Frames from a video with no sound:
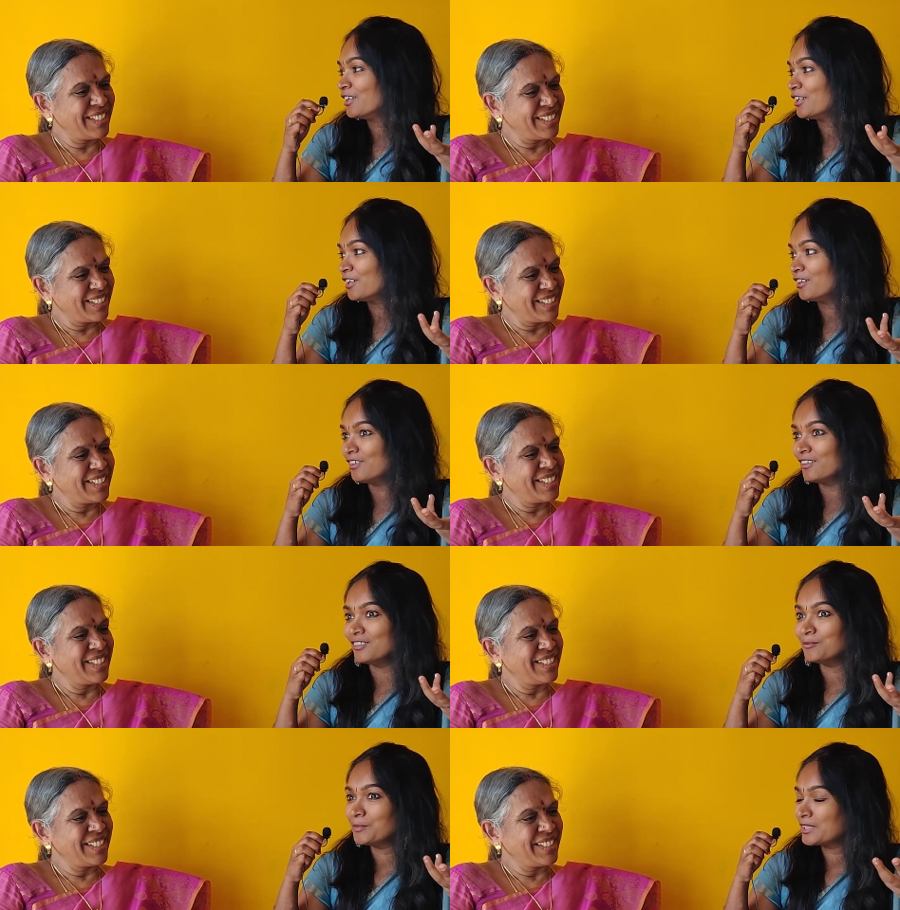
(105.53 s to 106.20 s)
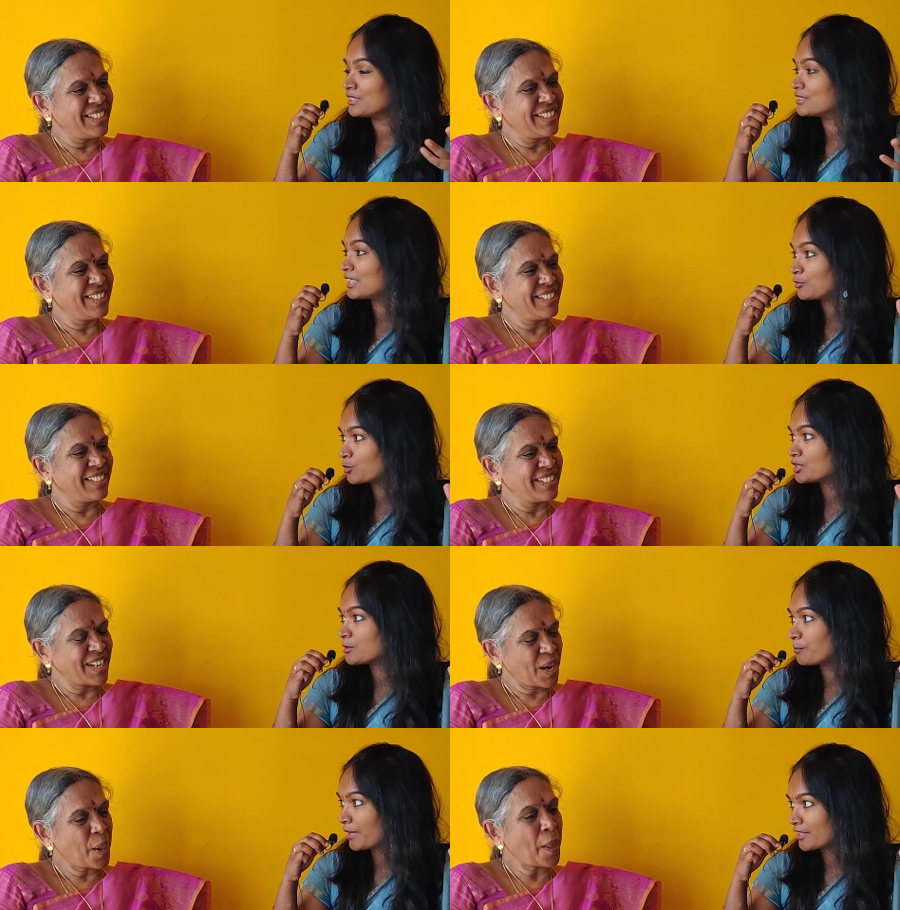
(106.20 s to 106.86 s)
Speaker 1: uh, because that
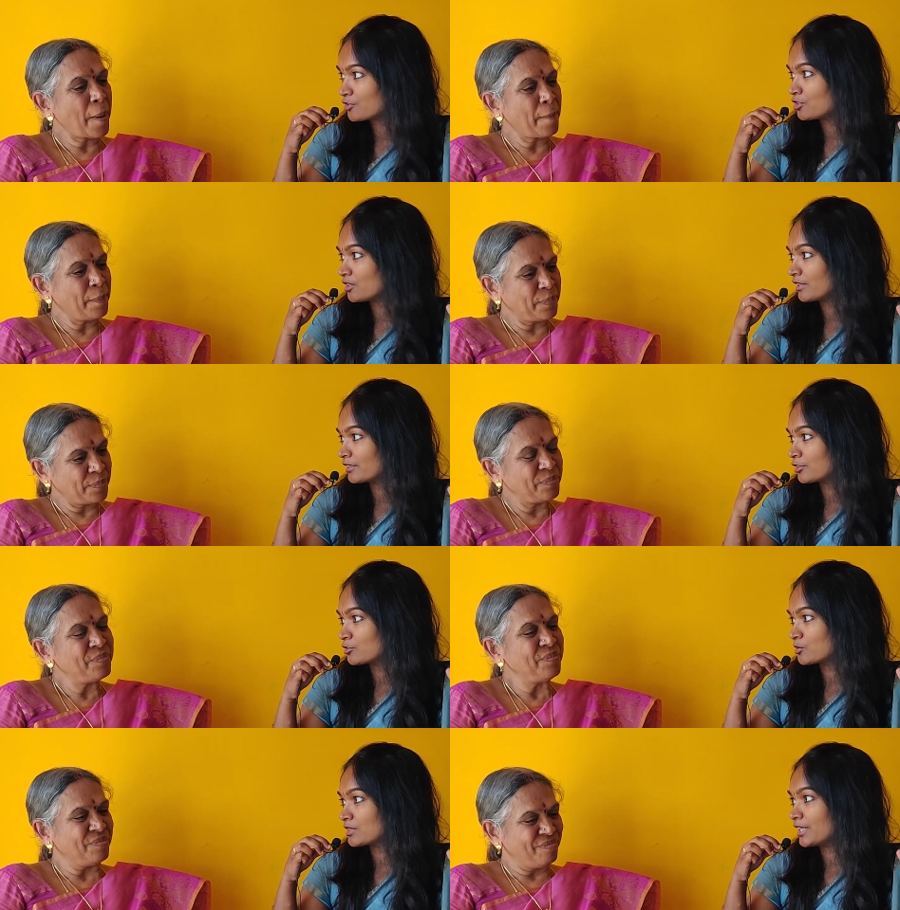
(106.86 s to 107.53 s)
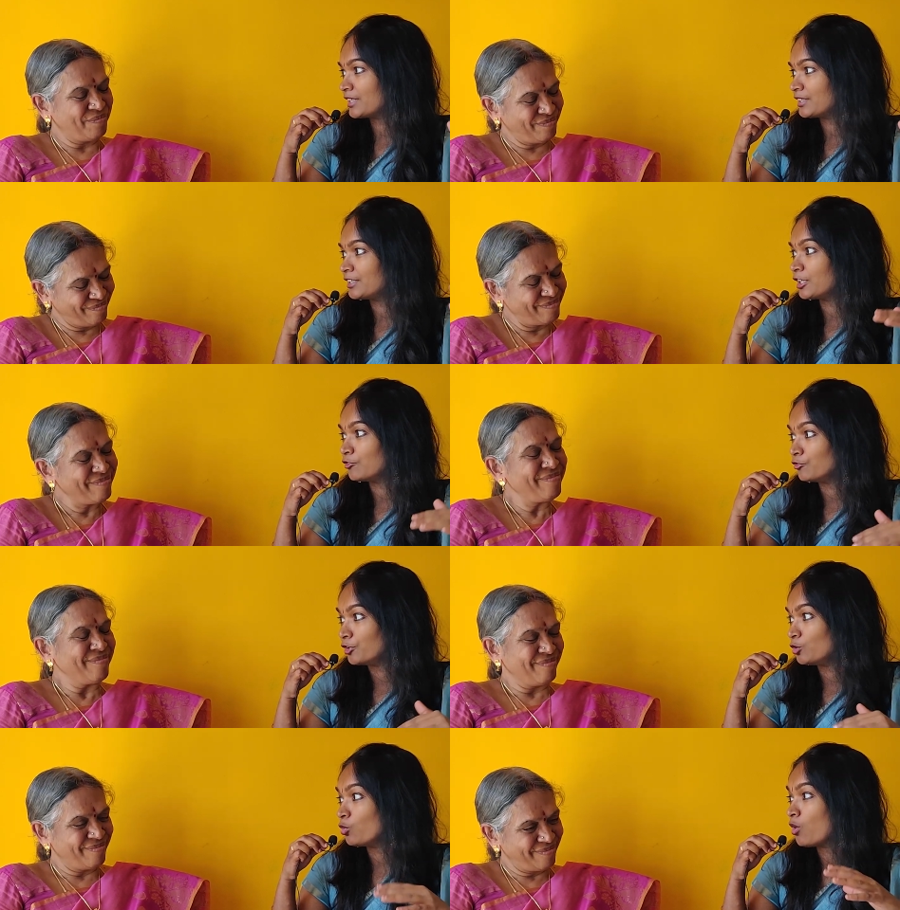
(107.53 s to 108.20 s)
was a patriarchal society
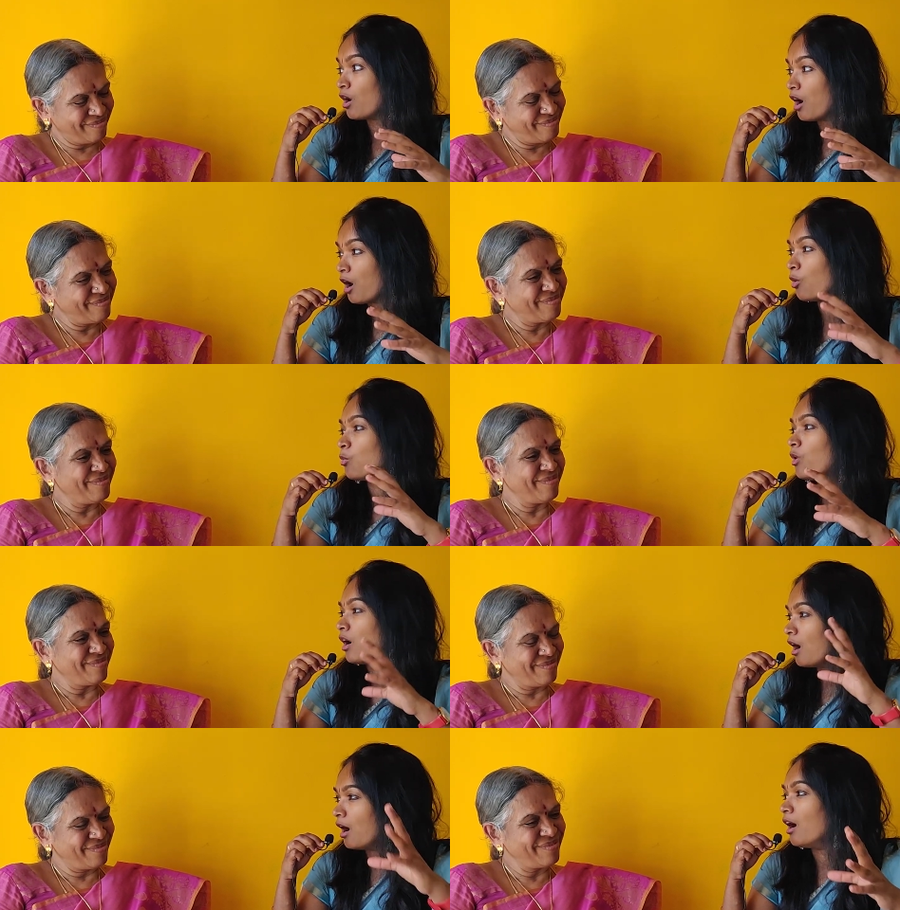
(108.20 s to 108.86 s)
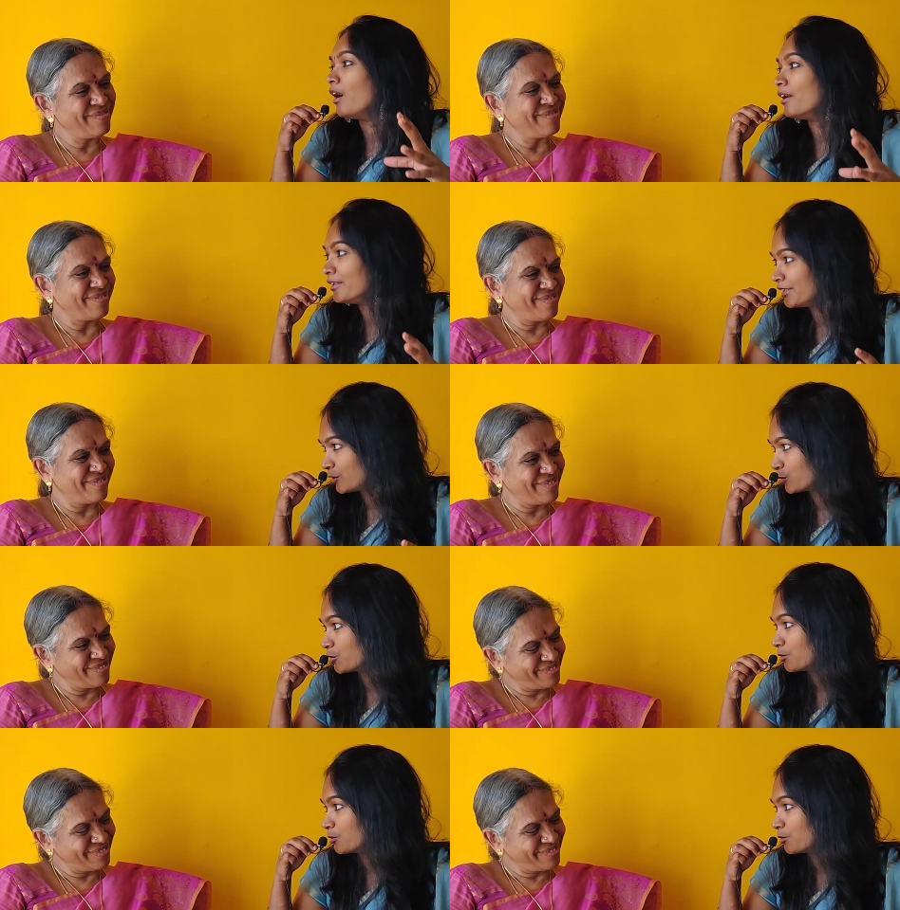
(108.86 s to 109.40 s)
and we know how hard it